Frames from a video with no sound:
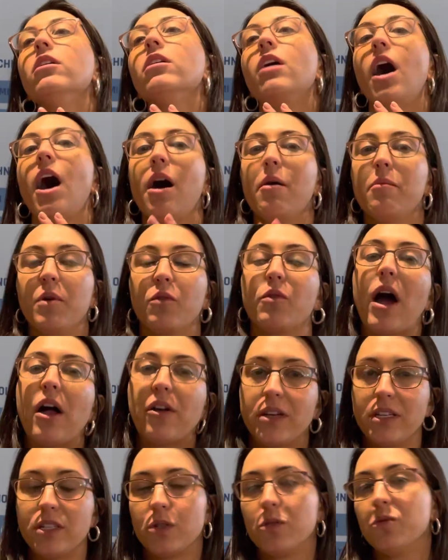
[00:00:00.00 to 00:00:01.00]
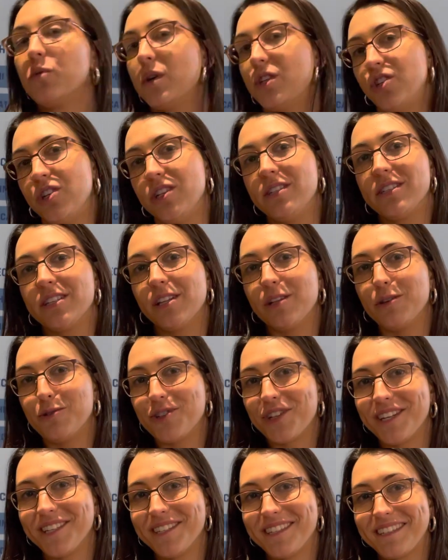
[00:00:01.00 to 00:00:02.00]
routing and switching
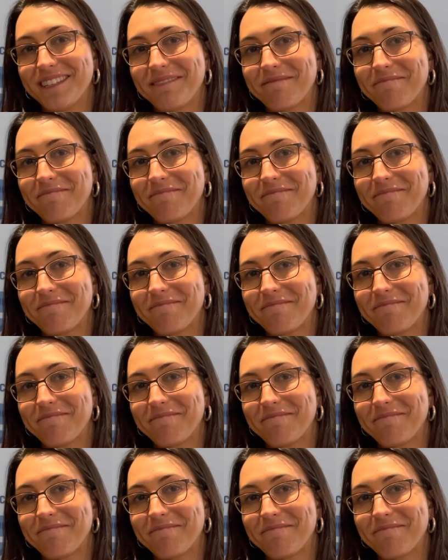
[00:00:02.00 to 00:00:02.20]
solutions.